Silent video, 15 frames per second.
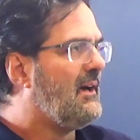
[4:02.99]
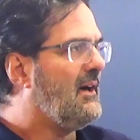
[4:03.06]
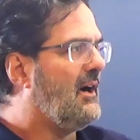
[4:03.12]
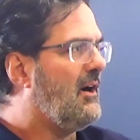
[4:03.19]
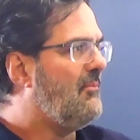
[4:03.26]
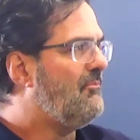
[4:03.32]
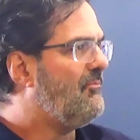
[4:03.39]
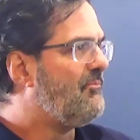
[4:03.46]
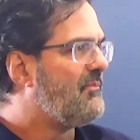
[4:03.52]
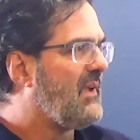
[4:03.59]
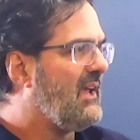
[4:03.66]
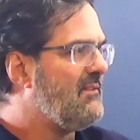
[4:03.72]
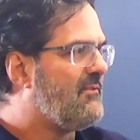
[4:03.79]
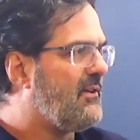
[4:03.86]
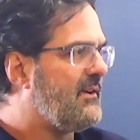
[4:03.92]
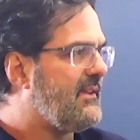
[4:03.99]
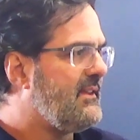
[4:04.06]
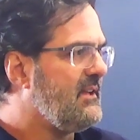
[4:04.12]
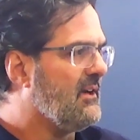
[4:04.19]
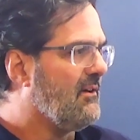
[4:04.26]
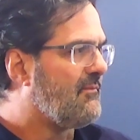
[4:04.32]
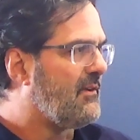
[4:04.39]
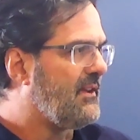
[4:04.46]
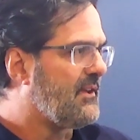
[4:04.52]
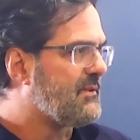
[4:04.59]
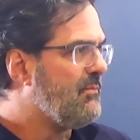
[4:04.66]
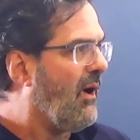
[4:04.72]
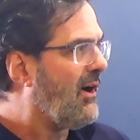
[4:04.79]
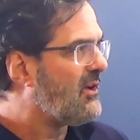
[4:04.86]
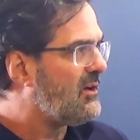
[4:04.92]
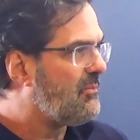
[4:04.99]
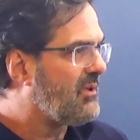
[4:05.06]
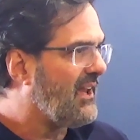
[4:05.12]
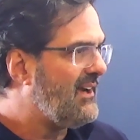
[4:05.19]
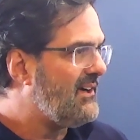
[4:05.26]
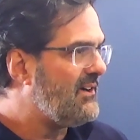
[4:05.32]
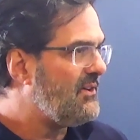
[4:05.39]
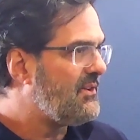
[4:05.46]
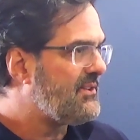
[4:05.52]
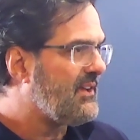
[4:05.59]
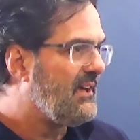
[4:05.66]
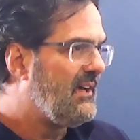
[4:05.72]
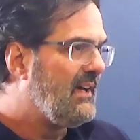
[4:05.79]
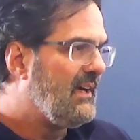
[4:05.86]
And for the smaller players,